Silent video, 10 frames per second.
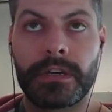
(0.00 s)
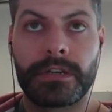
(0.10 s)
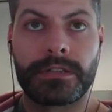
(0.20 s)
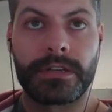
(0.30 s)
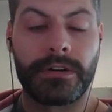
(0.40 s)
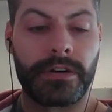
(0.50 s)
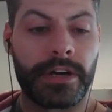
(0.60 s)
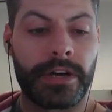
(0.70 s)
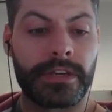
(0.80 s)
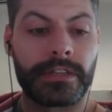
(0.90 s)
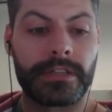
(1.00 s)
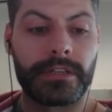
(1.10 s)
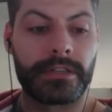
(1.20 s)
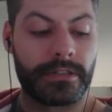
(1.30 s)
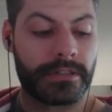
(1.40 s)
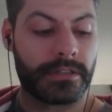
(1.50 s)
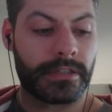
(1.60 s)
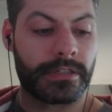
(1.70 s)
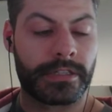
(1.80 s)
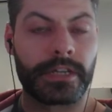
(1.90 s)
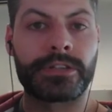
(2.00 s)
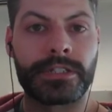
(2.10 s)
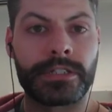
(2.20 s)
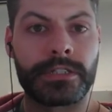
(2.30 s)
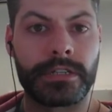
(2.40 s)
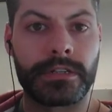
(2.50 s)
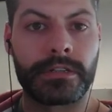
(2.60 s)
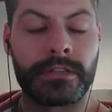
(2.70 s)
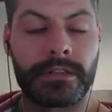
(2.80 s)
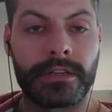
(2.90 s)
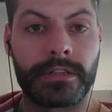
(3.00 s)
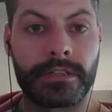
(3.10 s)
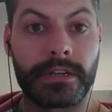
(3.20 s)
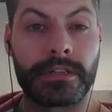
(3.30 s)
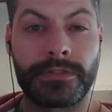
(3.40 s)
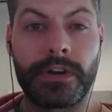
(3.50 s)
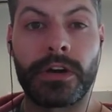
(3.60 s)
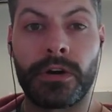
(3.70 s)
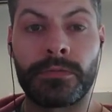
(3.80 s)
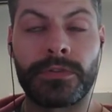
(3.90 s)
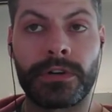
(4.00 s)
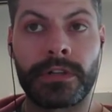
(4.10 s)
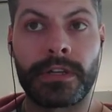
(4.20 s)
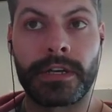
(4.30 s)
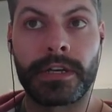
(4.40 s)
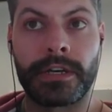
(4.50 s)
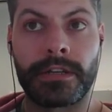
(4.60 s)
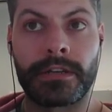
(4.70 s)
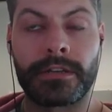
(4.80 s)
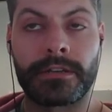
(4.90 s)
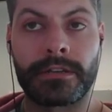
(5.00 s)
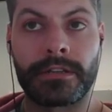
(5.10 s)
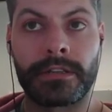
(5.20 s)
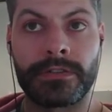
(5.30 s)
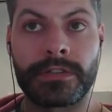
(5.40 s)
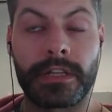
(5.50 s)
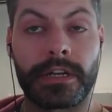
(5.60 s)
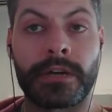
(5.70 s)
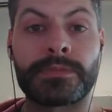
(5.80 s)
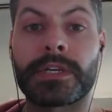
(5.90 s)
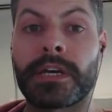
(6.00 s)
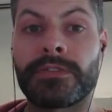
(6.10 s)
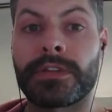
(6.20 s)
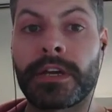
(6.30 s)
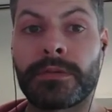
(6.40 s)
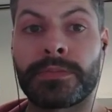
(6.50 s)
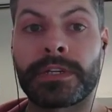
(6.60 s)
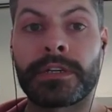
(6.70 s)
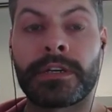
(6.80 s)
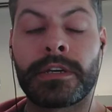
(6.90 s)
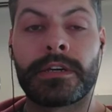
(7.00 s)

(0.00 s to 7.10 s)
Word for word: So I think the Celgene deal is very hopeful and leaves a lot of upside for the company.